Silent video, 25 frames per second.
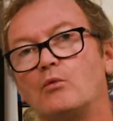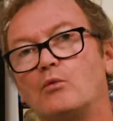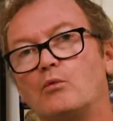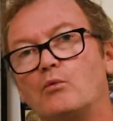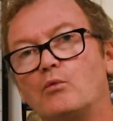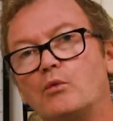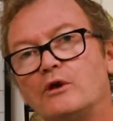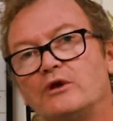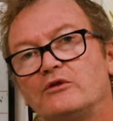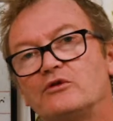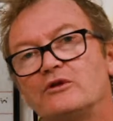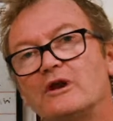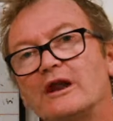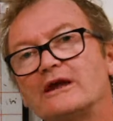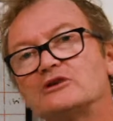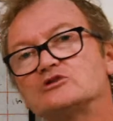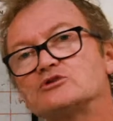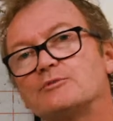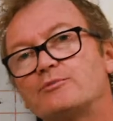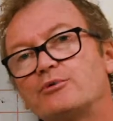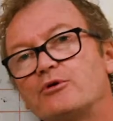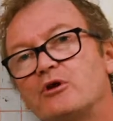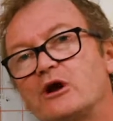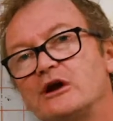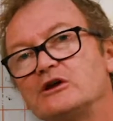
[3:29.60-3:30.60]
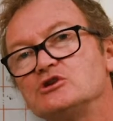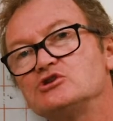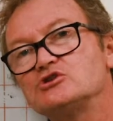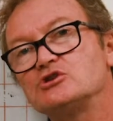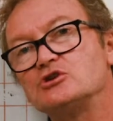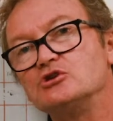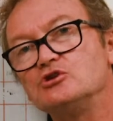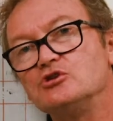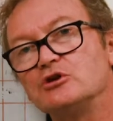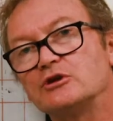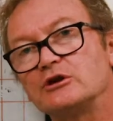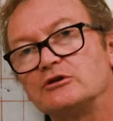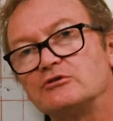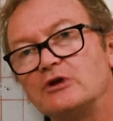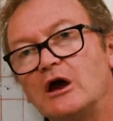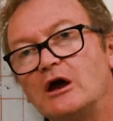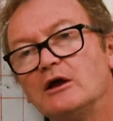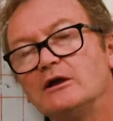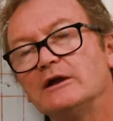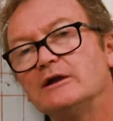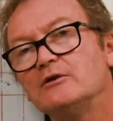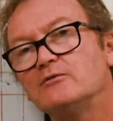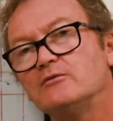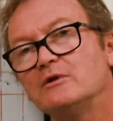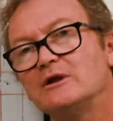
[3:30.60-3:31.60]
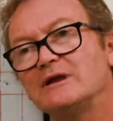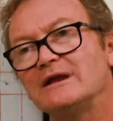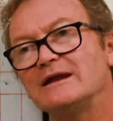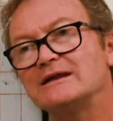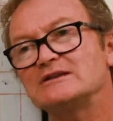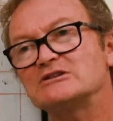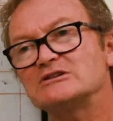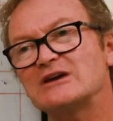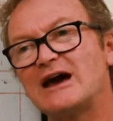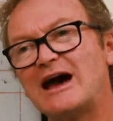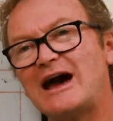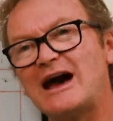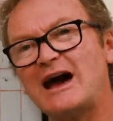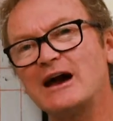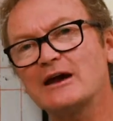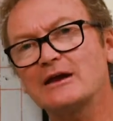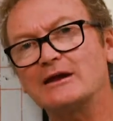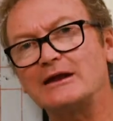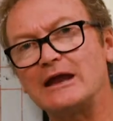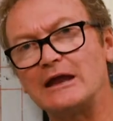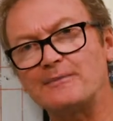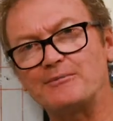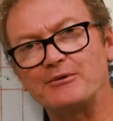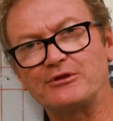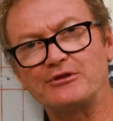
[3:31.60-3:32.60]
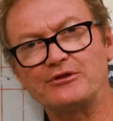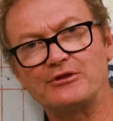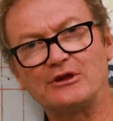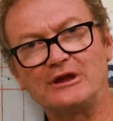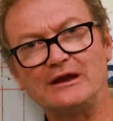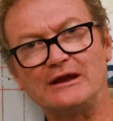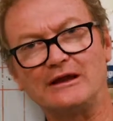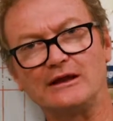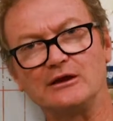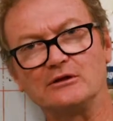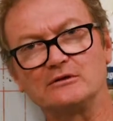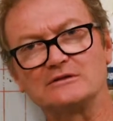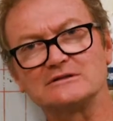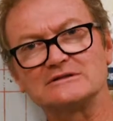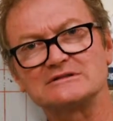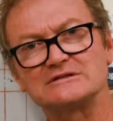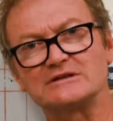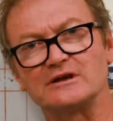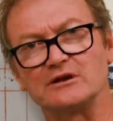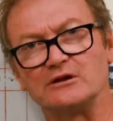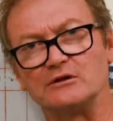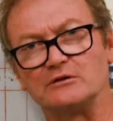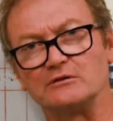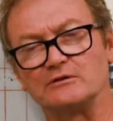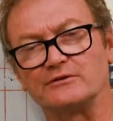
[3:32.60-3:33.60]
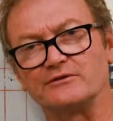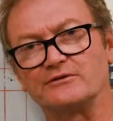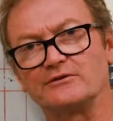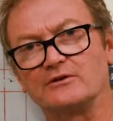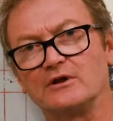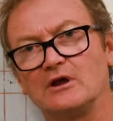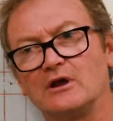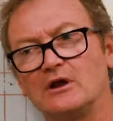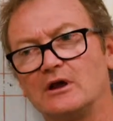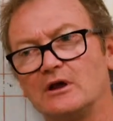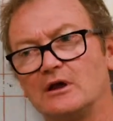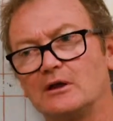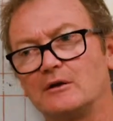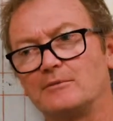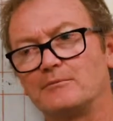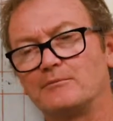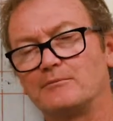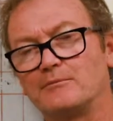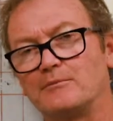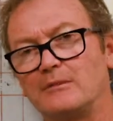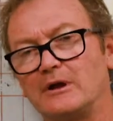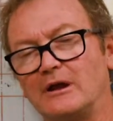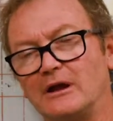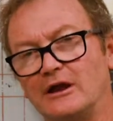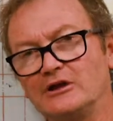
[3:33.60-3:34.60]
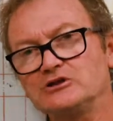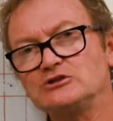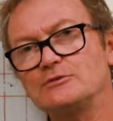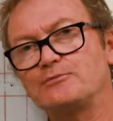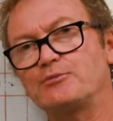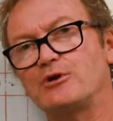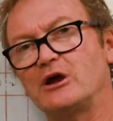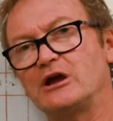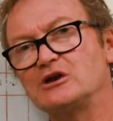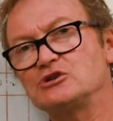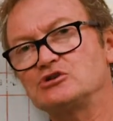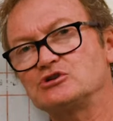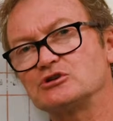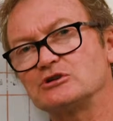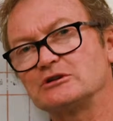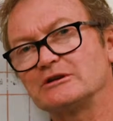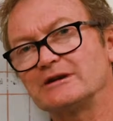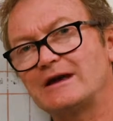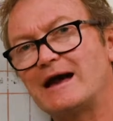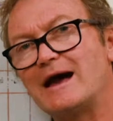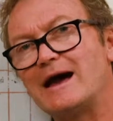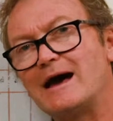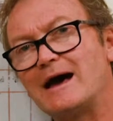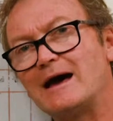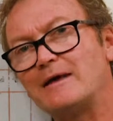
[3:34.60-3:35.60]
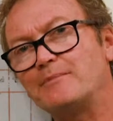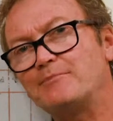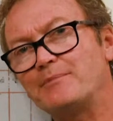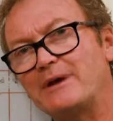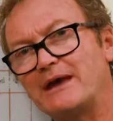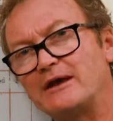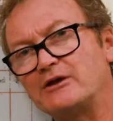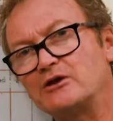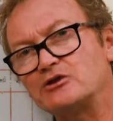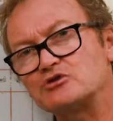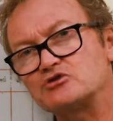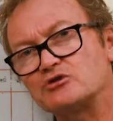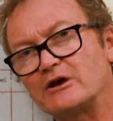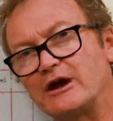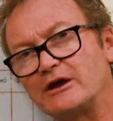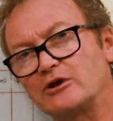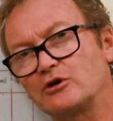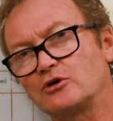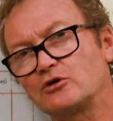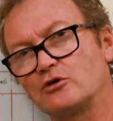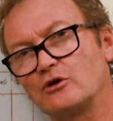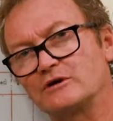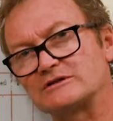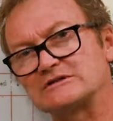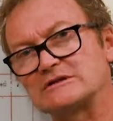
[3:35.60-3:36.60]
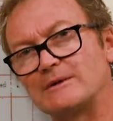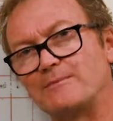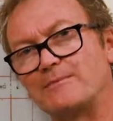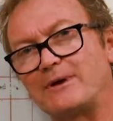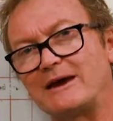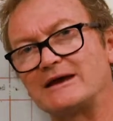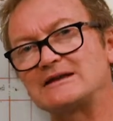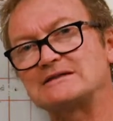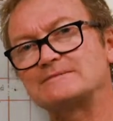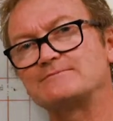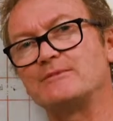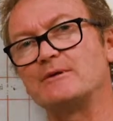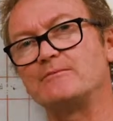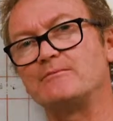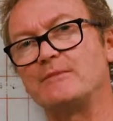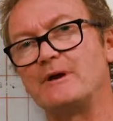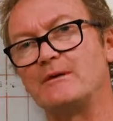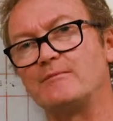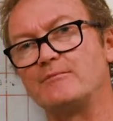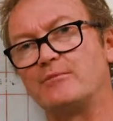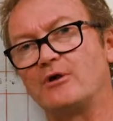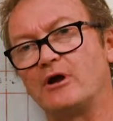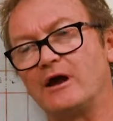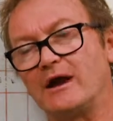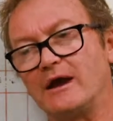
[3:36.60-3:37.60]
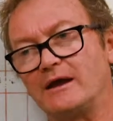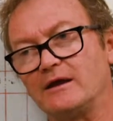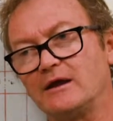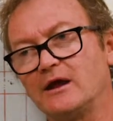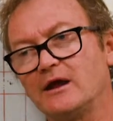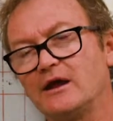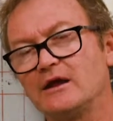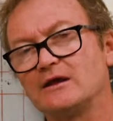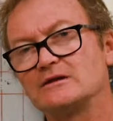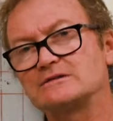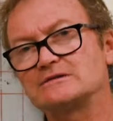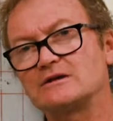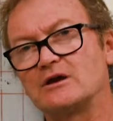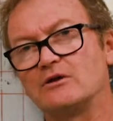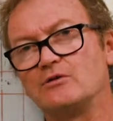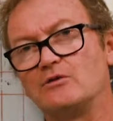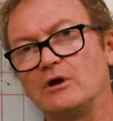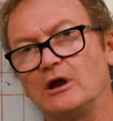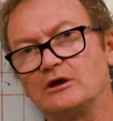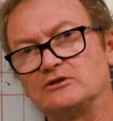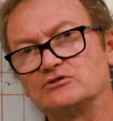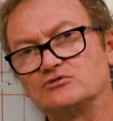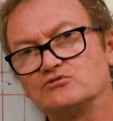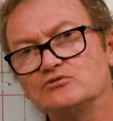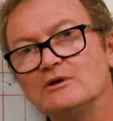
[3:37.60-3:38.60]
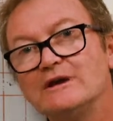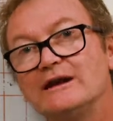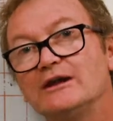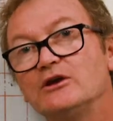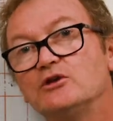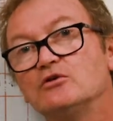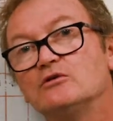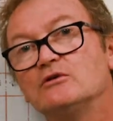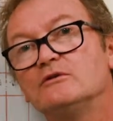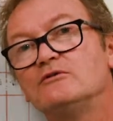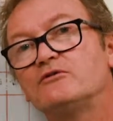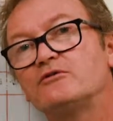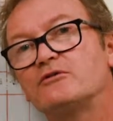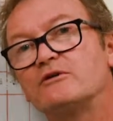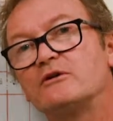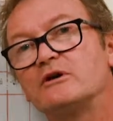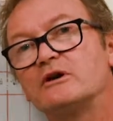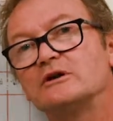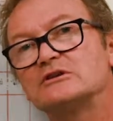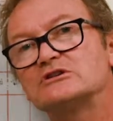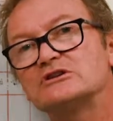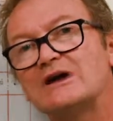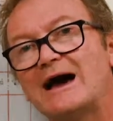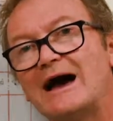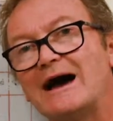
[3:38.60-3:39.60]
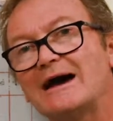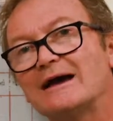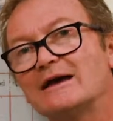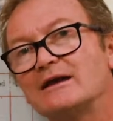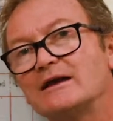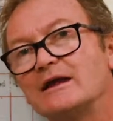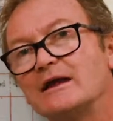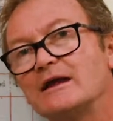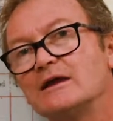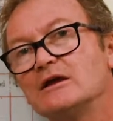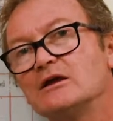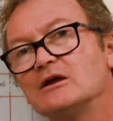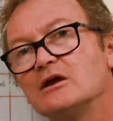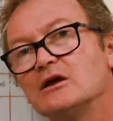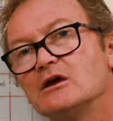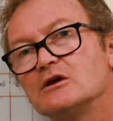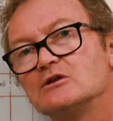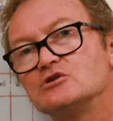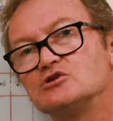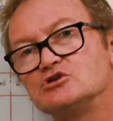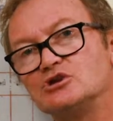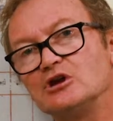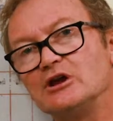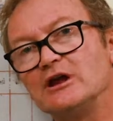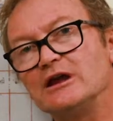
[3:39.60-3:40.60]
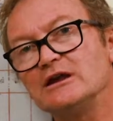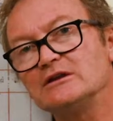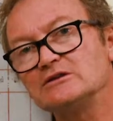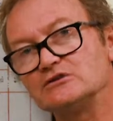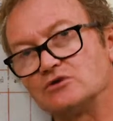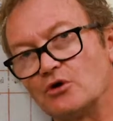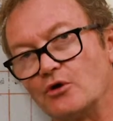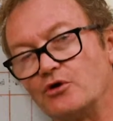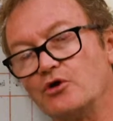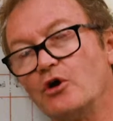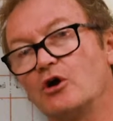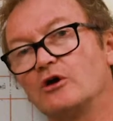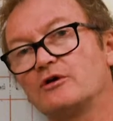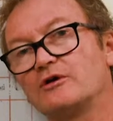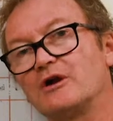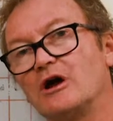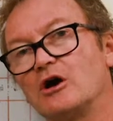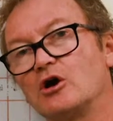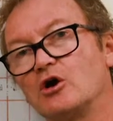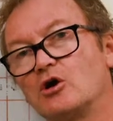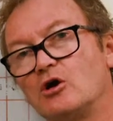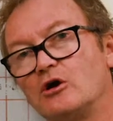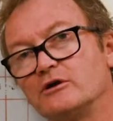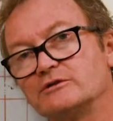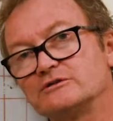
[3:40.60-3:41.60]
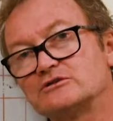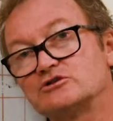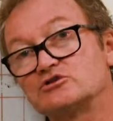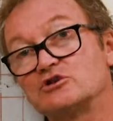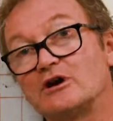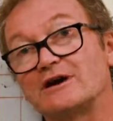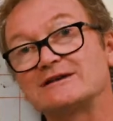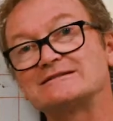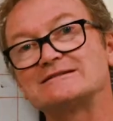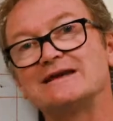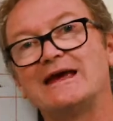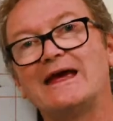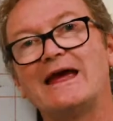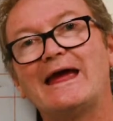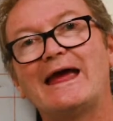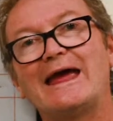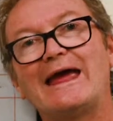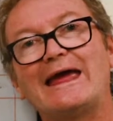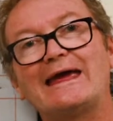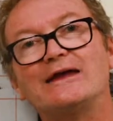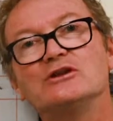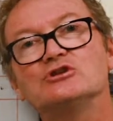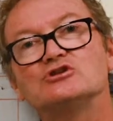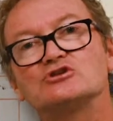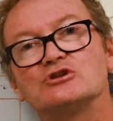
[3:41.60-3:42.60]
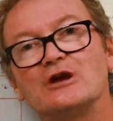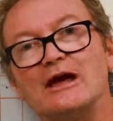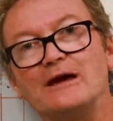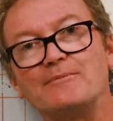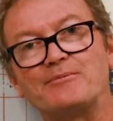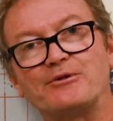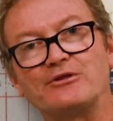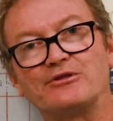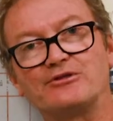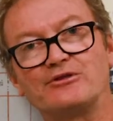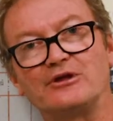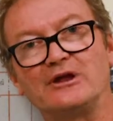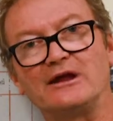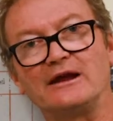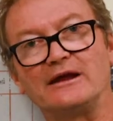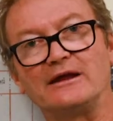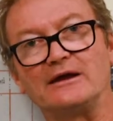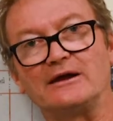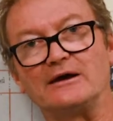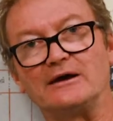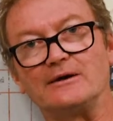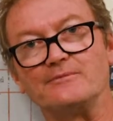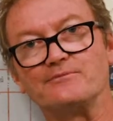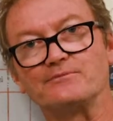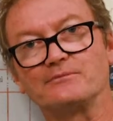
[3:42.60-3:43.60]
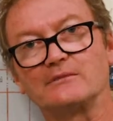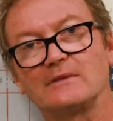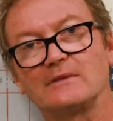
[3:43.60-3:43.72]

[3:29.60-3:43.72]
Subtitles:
with electroporation, you can only really target epithelial cells. Electroporation can't penetrate across a basement membrane, so it's really good for targeting genes or knockdown constructs into epithelia.